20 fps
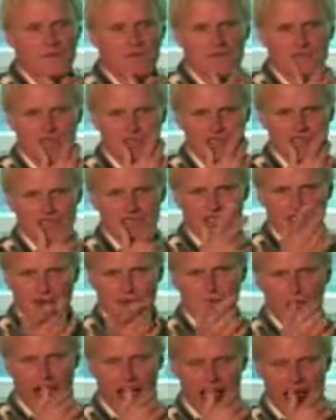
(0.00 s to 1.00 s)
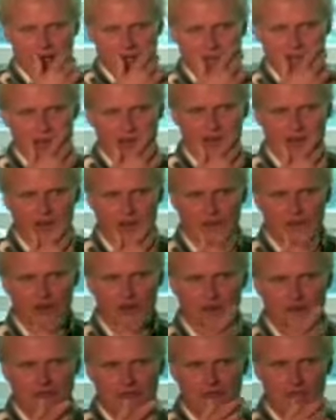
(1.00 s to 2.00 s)
Because she did what I asked her to do
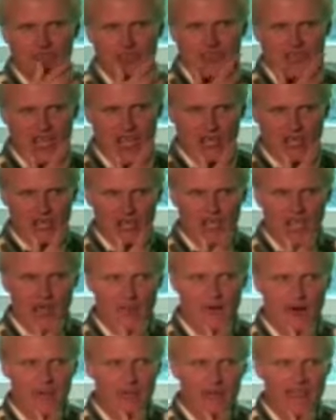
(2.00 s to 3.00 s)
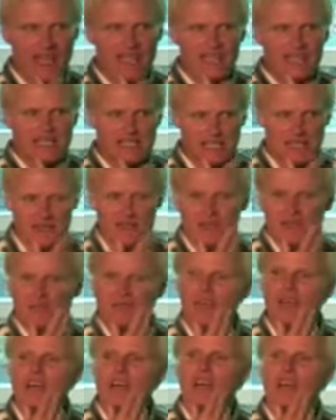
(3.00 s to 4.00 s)
and her first test came up negative.
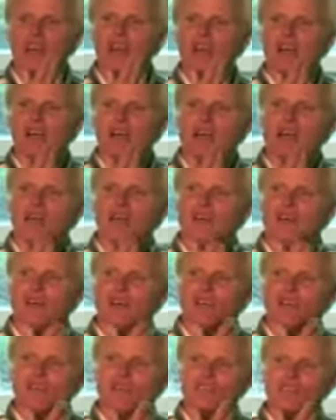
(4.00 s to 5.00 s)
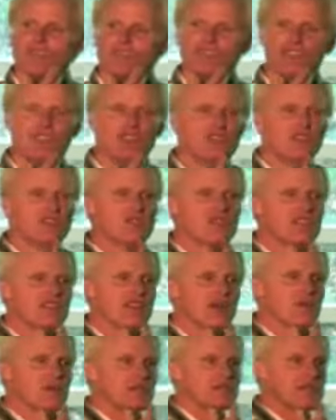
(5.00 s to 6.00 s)
So she knew that
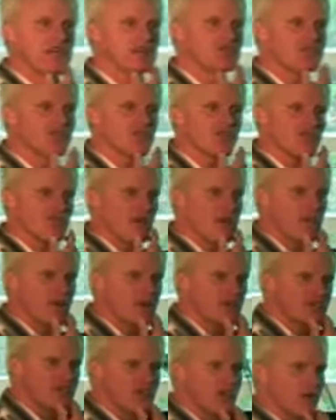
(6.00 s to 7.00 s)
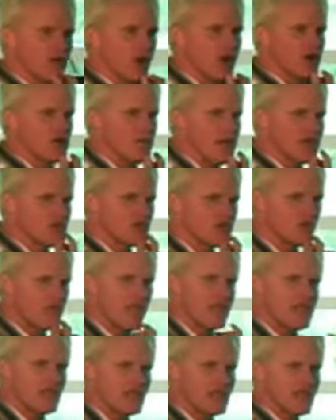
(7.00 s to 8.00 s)
they would test her 3 months in a row to make sure
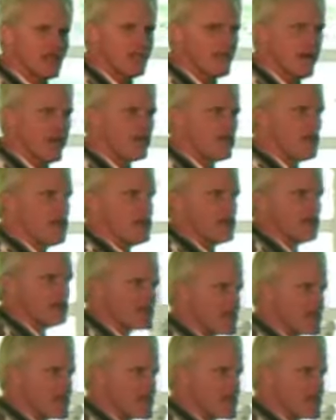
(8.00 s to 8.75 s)
they didn't get a bad reading, because